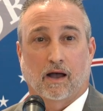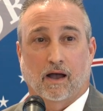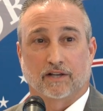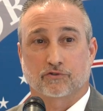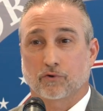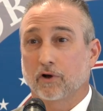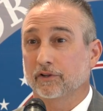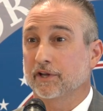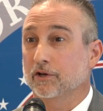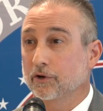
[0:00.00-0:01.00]
I
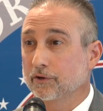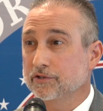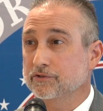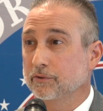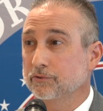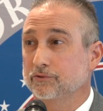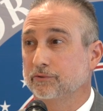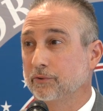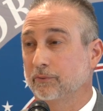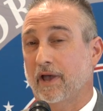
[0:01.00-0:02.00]
strongly encourage those who
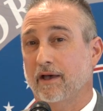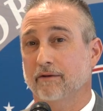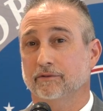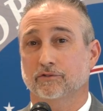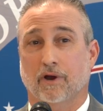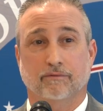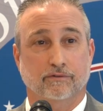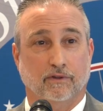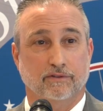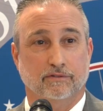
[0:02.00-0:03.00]
don't have a
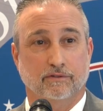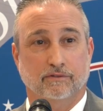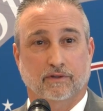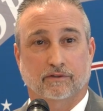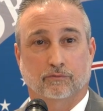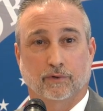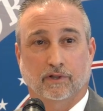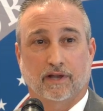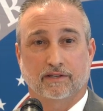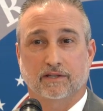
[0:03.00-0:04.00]
driver's license that's
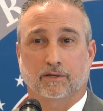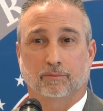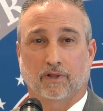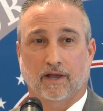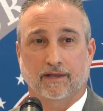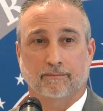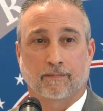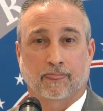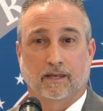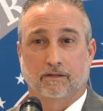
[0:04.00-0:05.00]
Real ID compliant
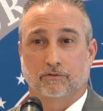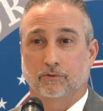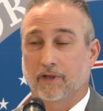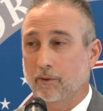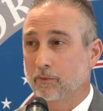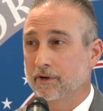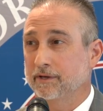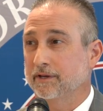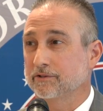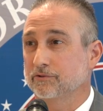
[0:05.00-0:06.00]
to get
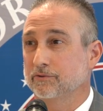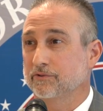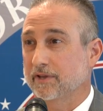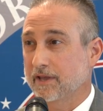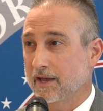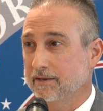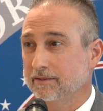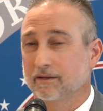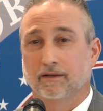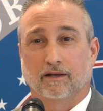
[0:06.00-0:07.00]
one as soon as they can.
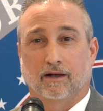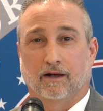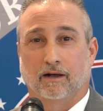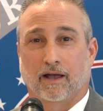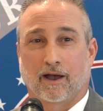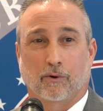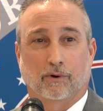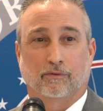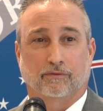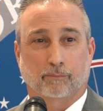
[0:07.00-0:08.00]

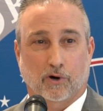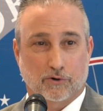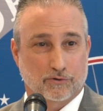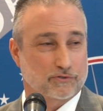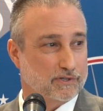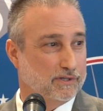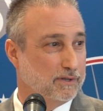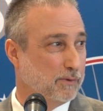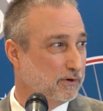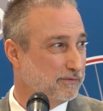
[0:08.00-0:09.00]
Our partners in the
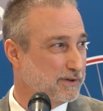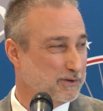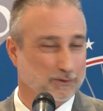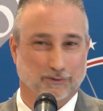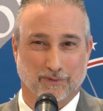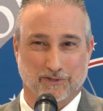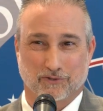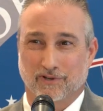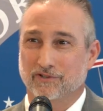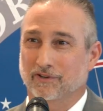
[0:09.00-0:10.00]
Motor Vehicle
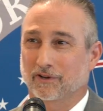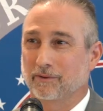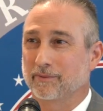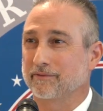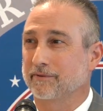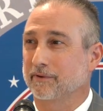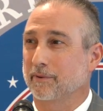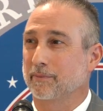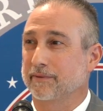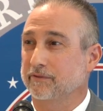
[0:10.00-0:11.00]
Administration are going to be very
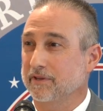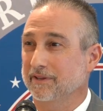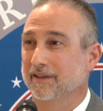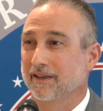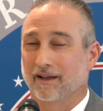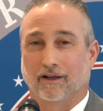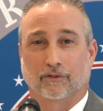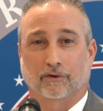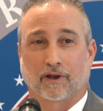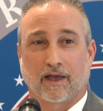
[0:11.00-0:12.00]
busy
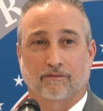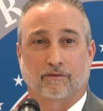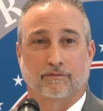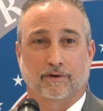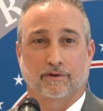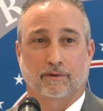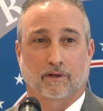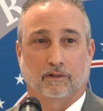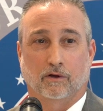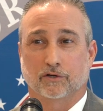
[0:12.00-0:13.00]
They're going to have a very
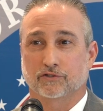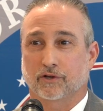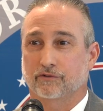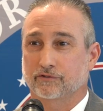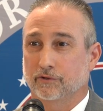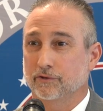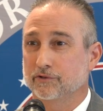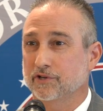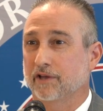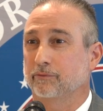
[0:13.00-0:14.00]
large
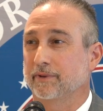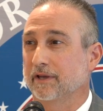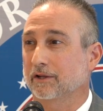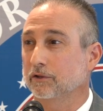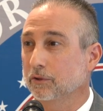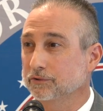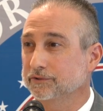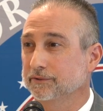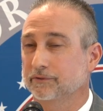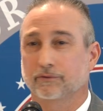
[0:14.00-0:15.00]
surge as we get
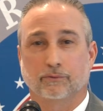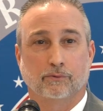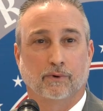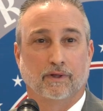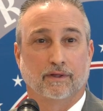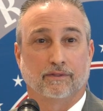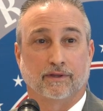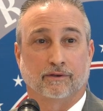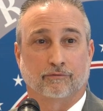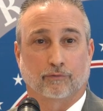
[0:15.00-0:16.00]
closer to
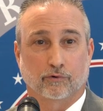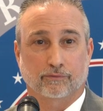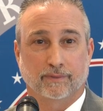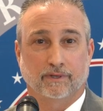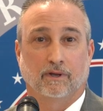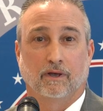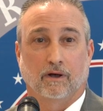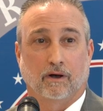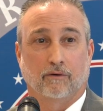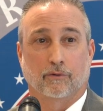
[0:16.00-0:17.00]
the enforcement
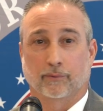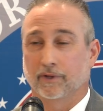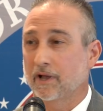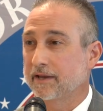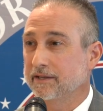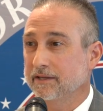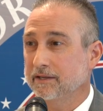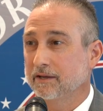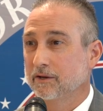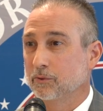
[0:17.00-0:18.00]
of the Real
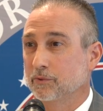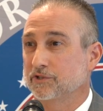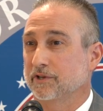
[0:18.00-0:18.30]
ID, which,